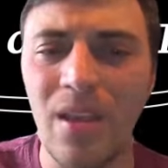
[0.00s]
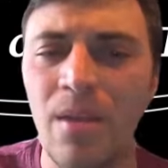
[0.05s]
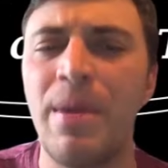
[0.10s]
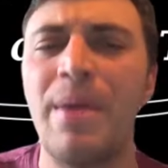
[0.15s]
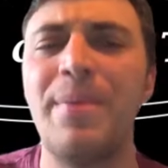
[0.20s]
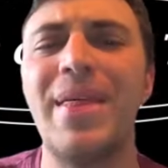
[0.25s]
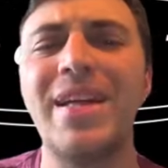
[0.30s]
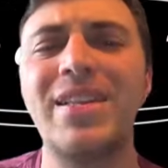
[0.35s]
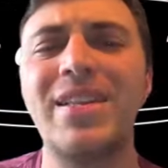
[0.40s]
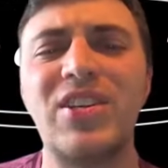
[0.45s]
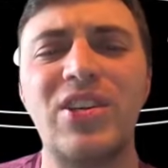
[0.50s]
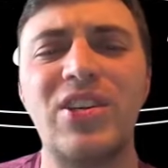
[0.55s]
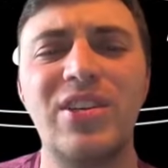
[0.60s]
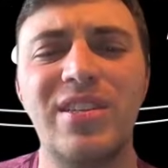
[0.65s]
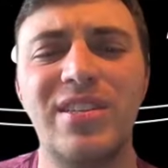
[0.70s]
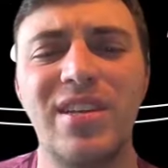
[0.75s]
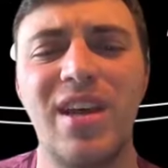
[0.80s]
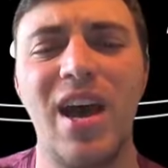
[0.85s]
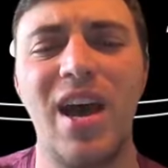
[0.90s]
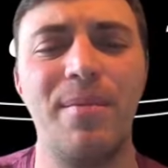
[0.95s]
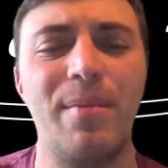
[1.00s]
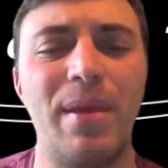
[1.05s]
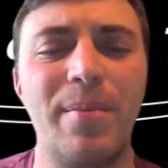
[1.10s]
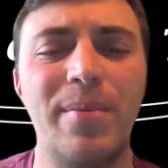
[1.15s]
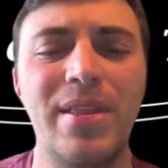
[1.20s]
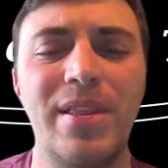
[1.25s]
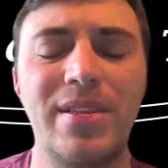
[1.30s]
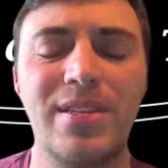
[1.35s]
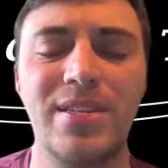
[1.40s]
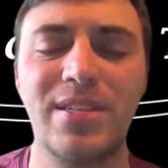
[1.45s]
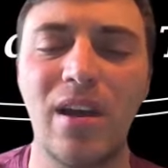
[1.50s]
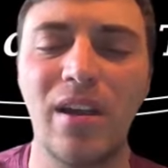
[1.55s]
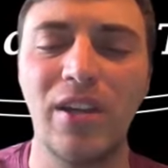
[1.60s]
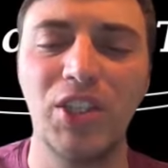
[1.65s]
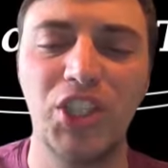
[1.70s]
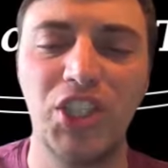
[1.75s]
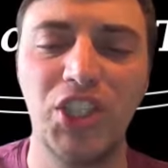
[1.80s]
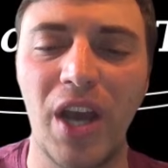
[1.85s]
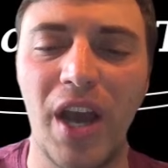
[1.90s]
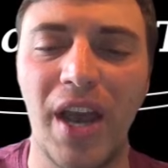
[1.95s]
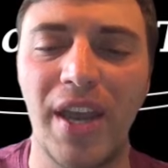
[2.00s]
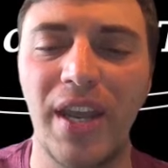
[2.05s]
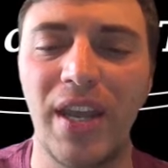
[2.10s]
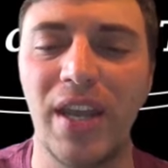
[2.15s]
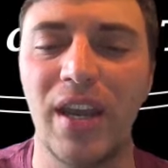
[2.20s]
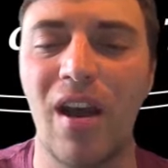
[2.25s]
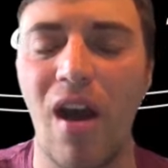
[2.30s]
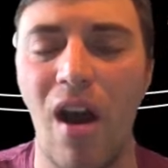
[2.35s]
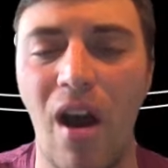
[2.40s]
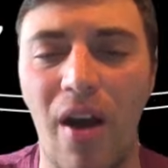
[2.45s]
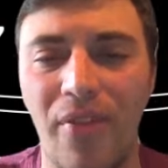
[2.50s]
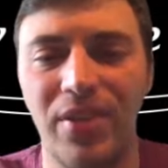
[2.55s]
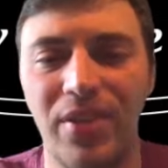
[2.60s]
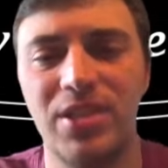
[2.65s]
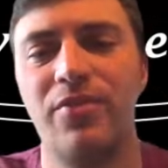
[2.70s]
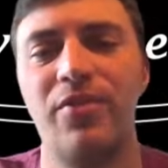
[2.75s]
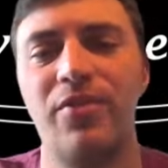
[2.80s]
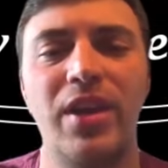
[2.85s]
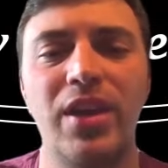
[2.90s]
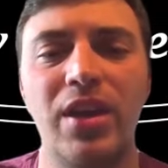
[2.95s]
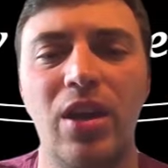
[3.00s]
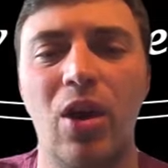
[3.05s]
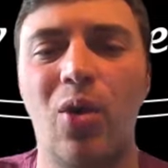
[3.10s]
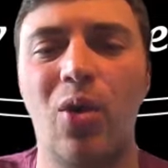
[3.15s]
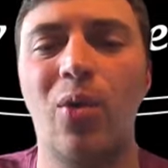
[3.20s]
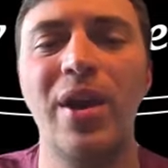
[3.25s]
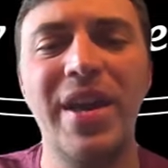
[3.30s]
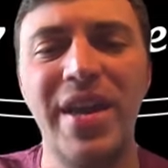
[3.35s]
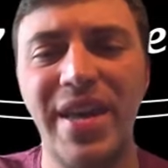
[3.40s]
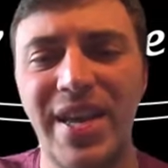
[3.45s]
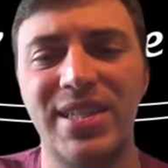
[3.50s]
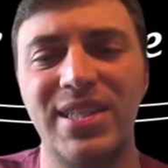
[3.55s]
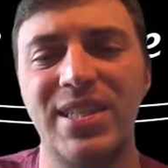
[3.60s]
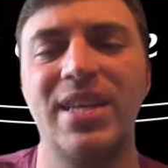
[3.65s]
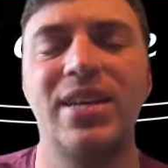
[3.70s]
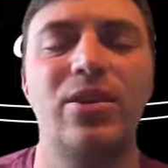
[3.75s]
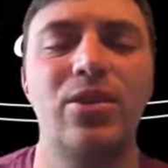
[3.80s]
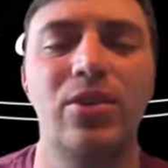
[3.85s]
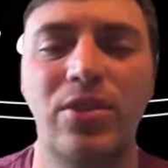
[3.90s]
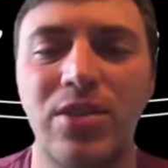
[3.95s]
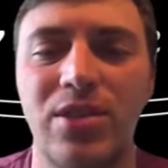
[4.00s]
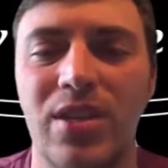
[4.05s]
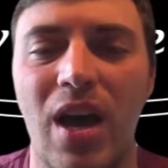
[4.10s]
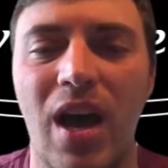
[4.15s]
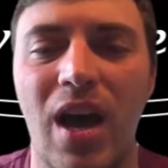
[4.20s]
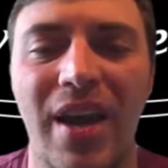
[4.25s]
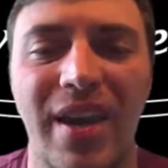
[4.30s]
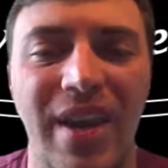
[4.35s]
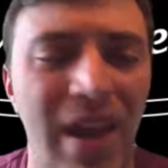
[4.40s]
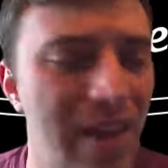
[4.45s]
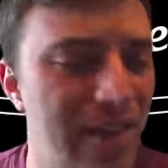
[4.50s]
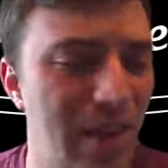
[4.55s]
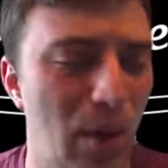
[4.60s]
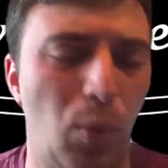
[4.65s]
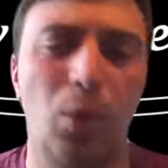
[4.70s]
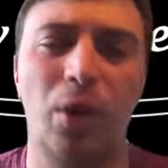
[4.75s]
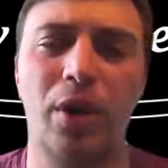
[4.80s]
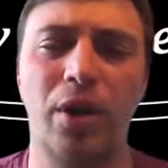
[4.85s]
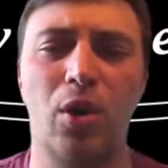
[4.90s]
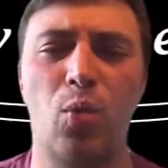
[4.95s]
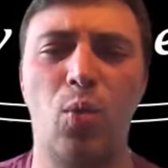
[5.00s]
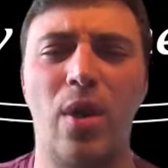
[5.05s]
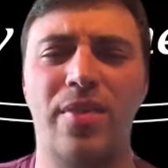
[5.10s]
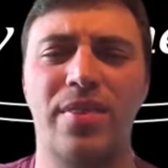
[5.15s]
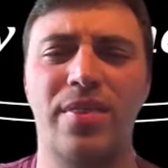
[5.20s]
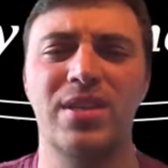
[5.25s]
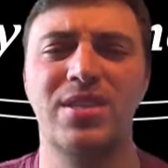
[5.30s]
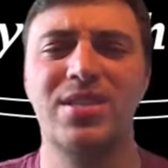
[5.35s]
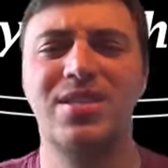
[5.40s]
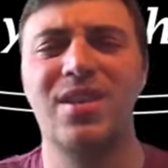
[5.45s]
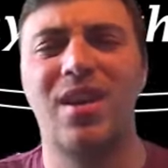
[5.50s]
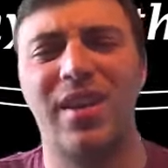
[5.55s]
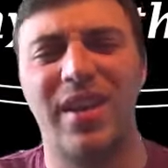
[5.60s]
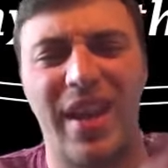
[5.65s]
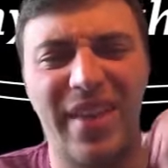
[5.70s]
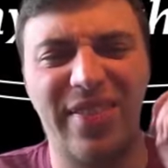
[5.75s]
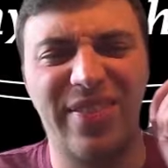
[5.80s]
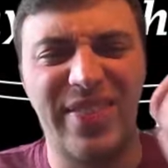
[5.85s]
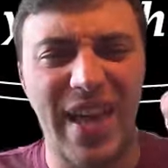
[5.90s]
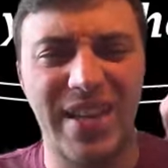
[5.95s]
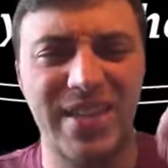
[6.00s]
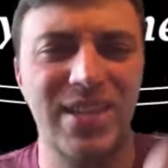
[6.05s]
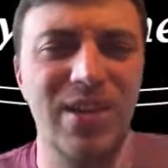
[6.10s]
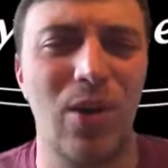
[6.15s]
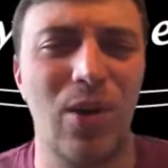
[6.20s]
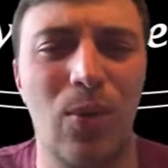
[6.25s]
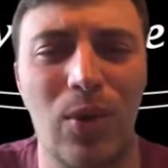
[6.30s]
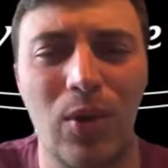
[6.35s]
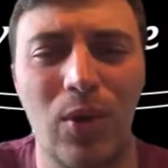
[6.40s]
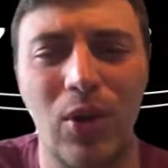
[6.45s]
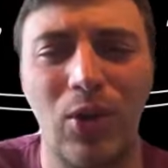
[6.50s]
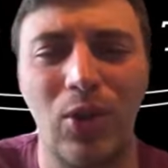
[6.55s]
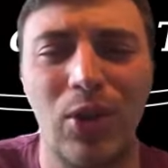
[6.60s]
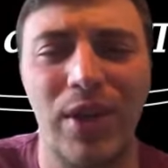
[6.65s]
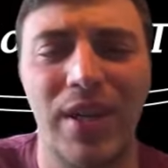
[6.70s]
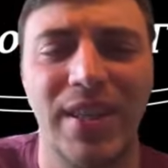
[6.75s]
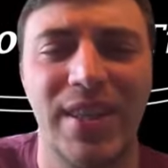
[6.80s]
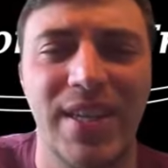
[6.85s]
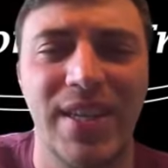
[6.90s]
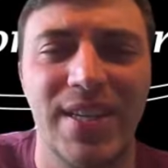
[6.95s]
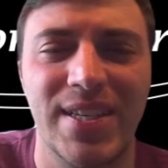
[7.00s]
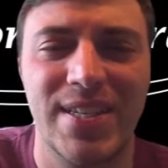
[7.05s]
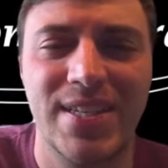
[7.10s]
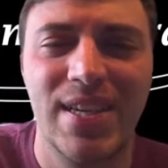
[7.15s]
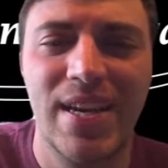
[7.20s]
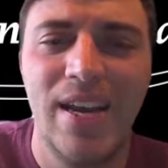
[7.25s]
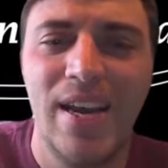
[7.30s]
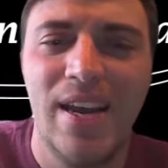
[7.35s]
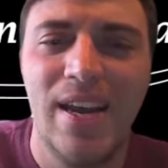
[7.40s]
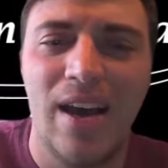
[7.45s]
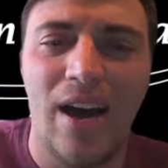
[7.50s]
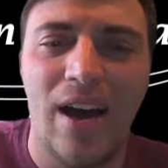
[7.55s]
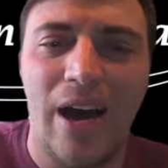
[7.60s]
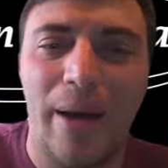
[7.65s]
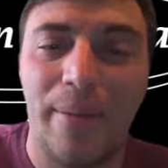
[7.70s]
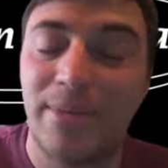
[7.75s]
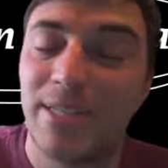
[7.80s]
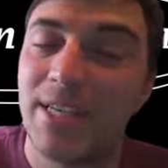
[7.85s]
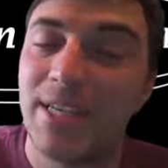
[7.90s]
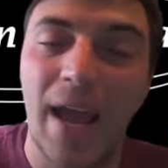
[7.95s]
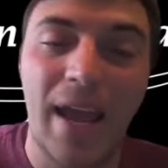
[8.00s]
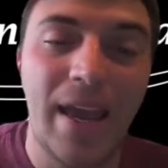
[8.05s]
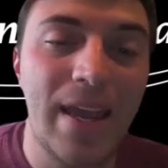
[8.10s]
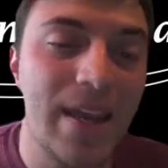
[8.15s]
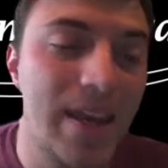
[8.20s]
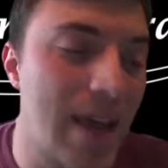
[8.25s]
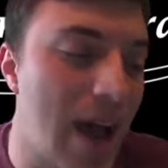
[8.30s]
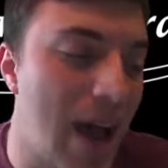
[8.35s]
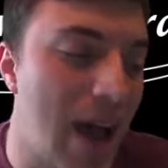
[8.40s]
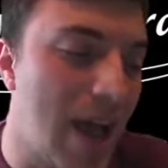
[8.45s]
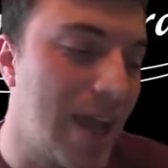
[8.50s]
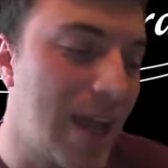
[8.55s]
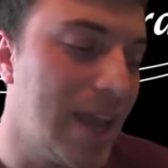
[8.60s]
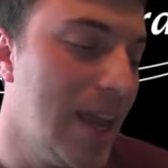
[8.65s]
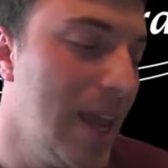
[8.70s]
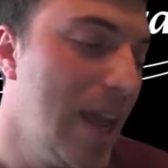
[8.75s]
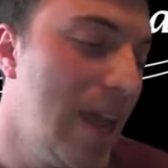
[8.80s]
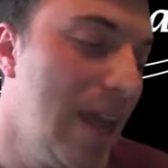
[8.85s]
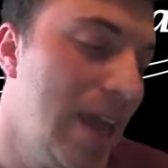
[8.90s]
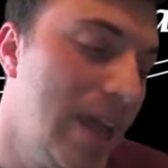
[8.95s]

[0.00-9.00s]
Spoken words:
maybe that's a good sign. Maybe the sun shining on this video is a good sign that we're going to win this Sunday. That's how we're going to look at this. Second guy,